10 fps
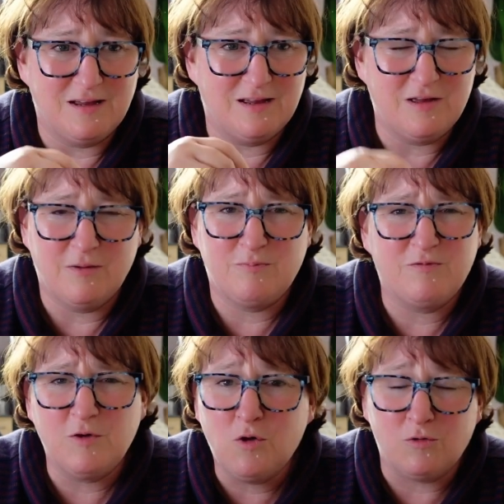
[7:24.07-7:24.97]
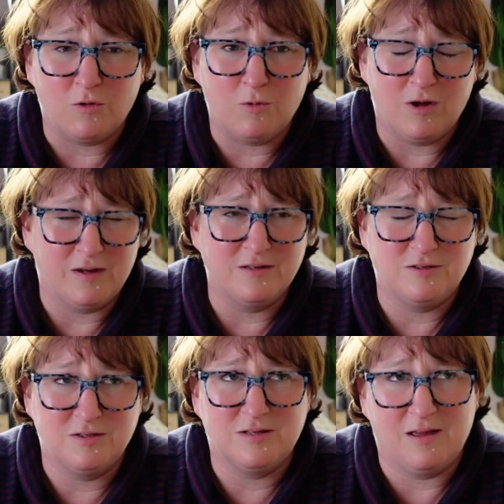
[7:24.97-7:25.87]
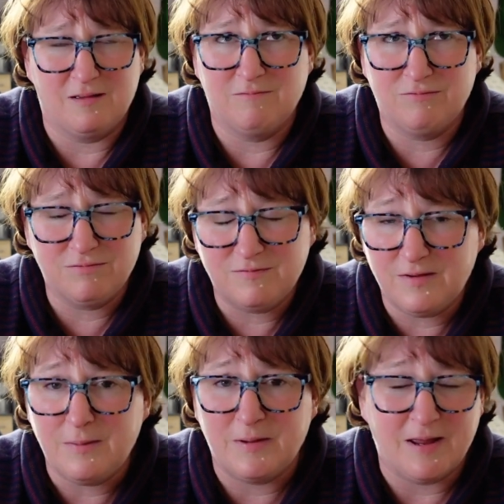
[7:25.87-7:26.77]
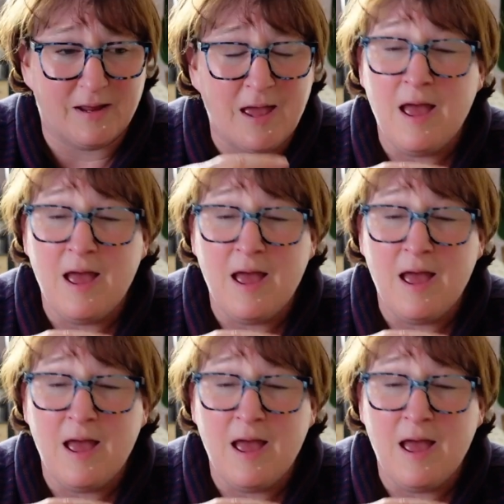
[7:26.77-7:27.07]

Her floral work is just like flipping heck.